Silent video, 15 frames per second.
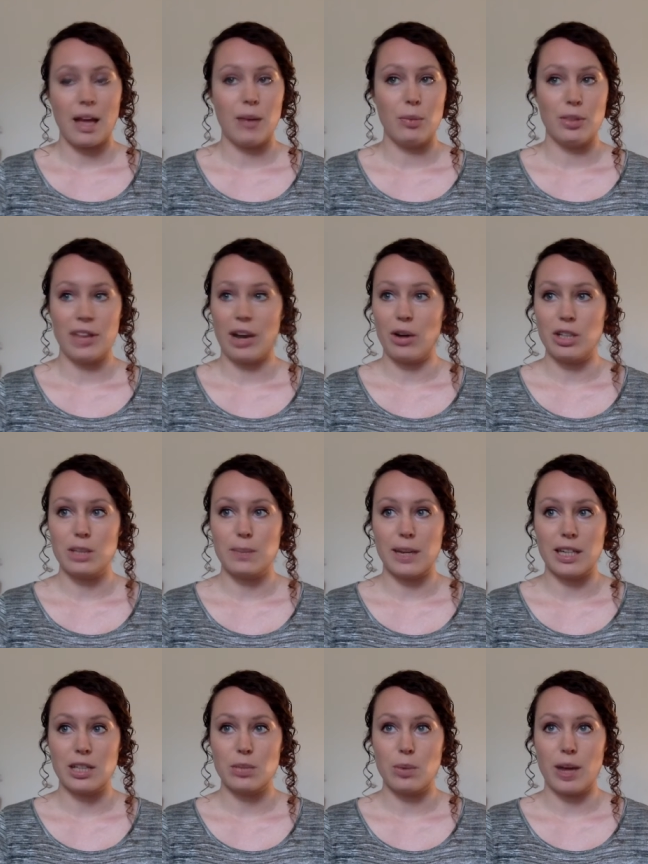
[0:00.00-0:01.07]
without a
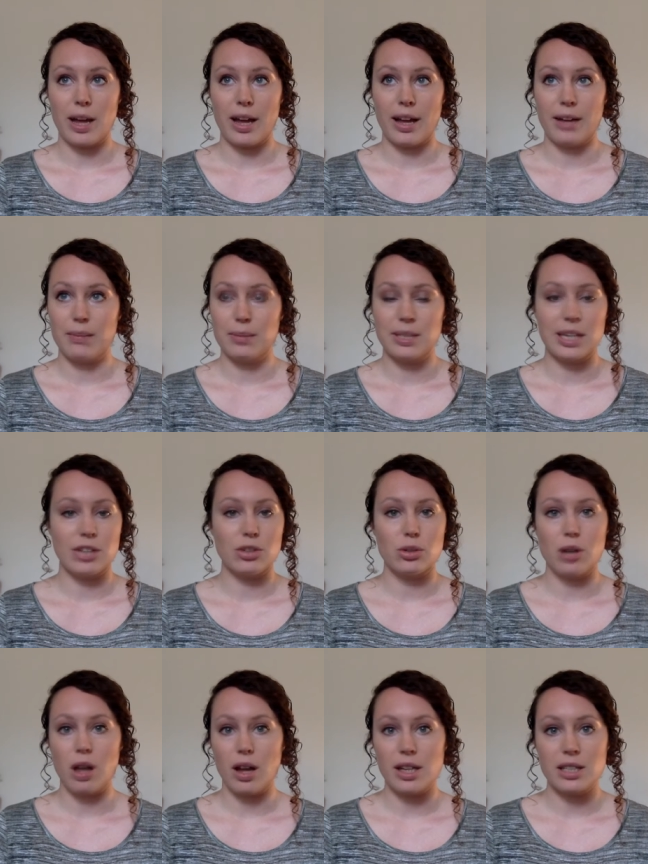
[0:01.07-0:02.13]
space where potential
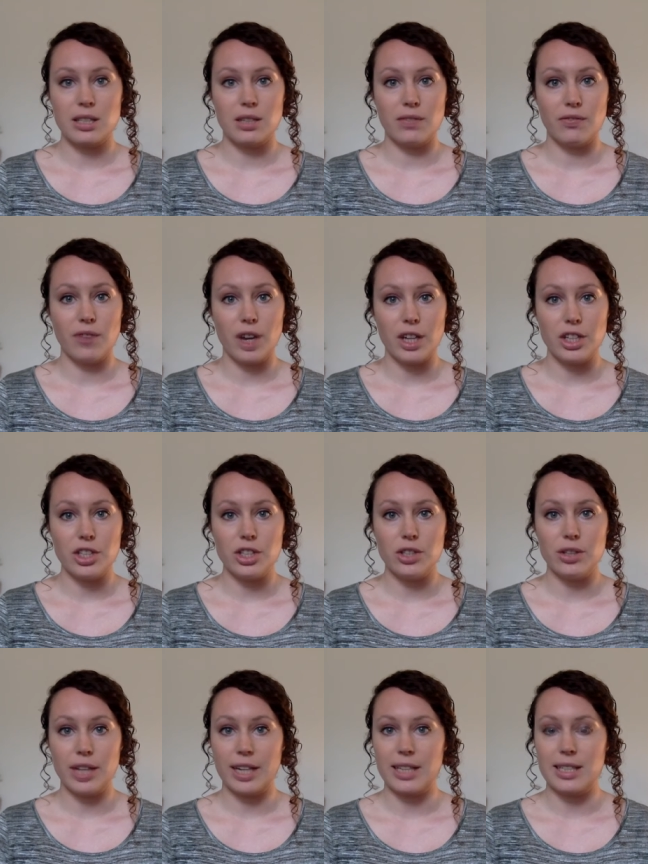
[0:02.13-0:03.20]
clients can find you,
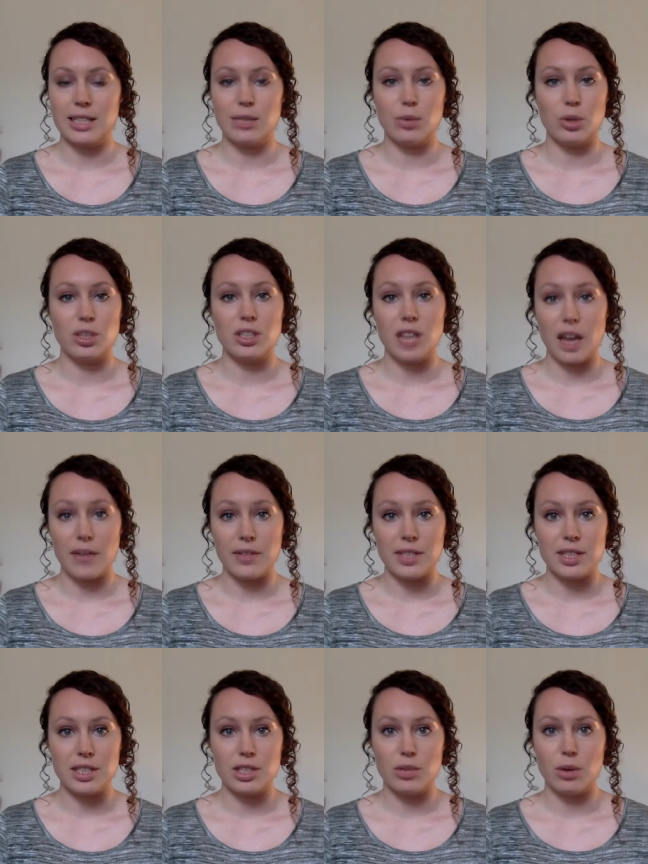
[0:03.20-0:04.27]
they can see what
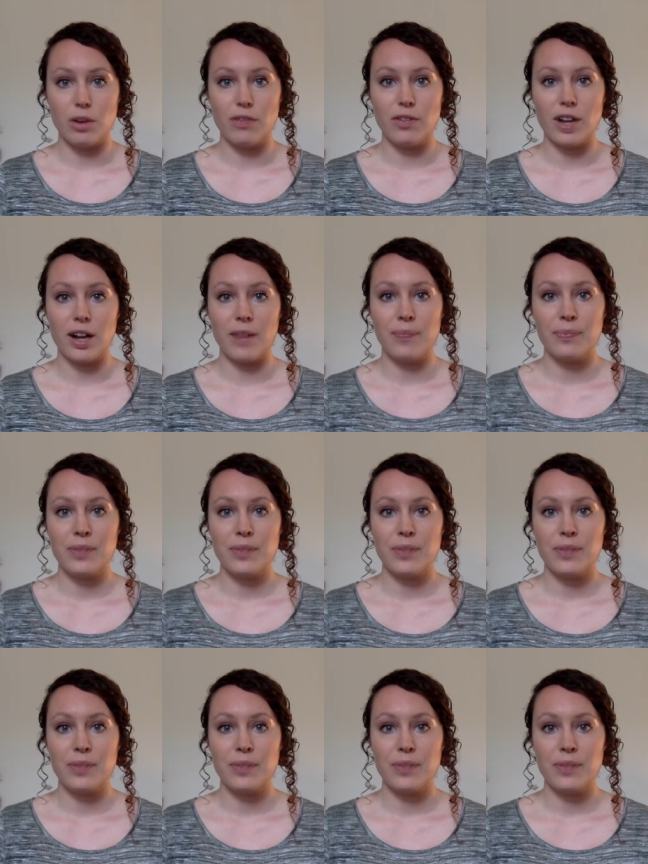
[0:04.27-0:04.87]
services you offer,